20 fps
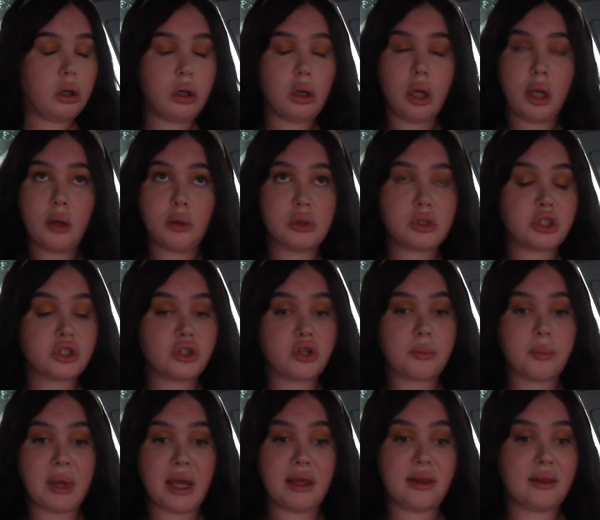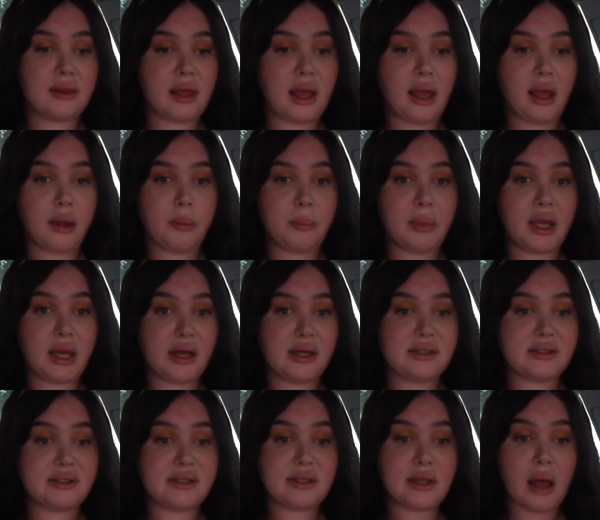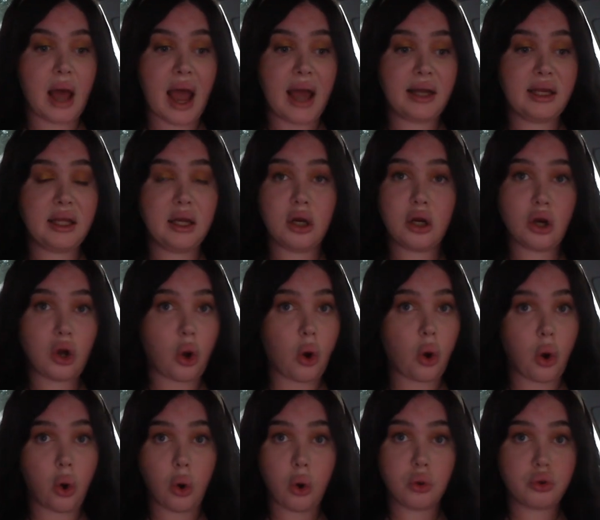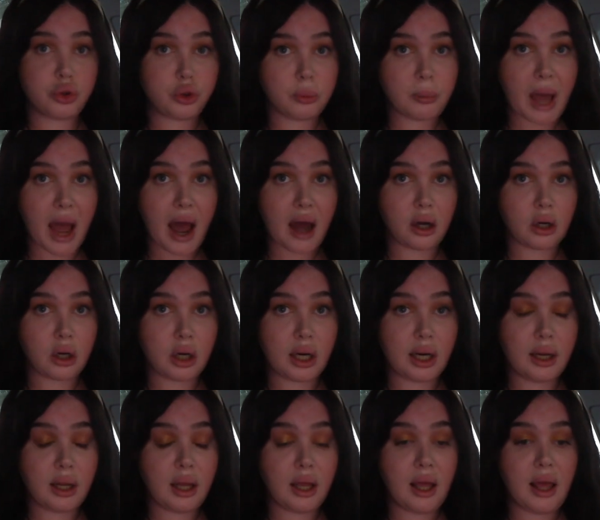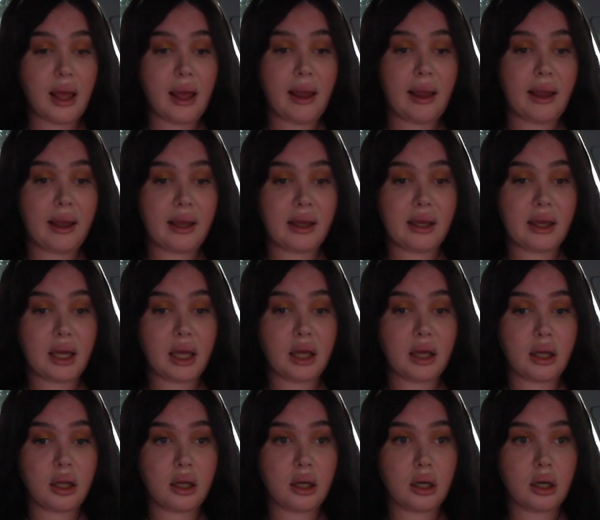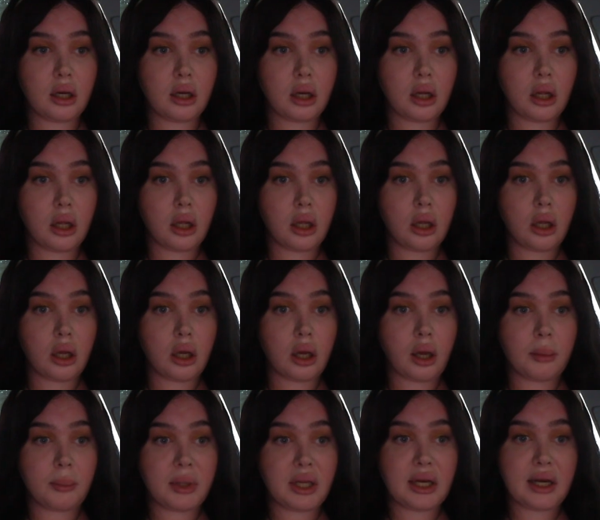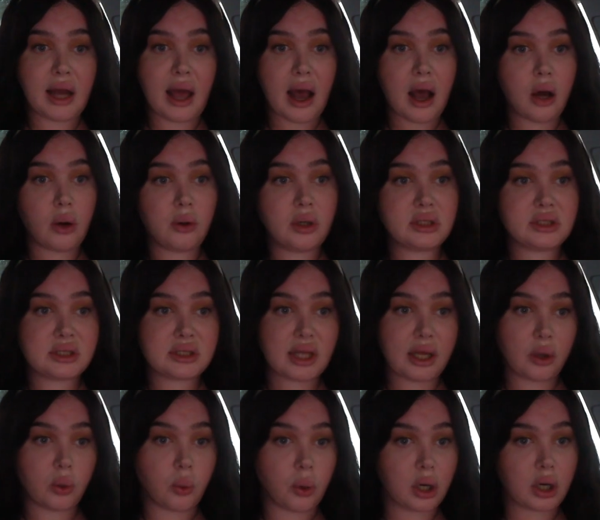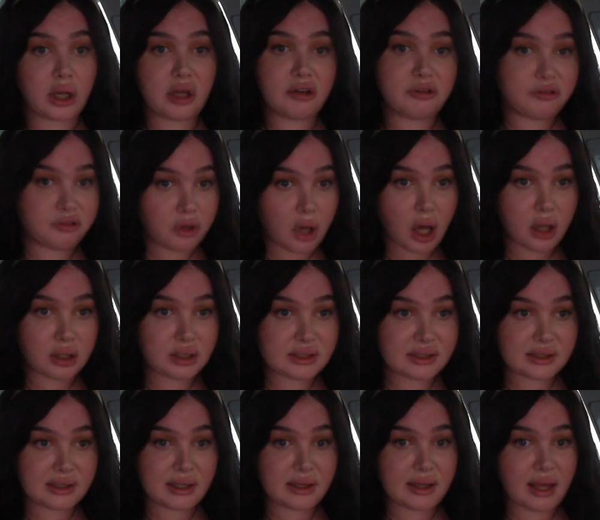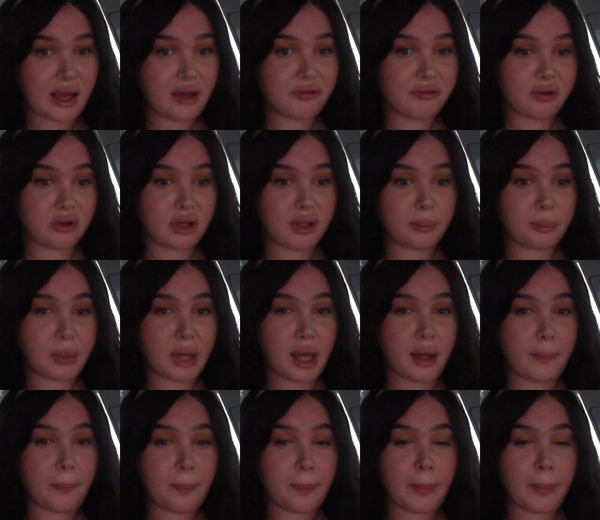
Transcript: it was just a big thing because I needed a whole new battery. And I mean, now it's like working flawlessly, thankfully, but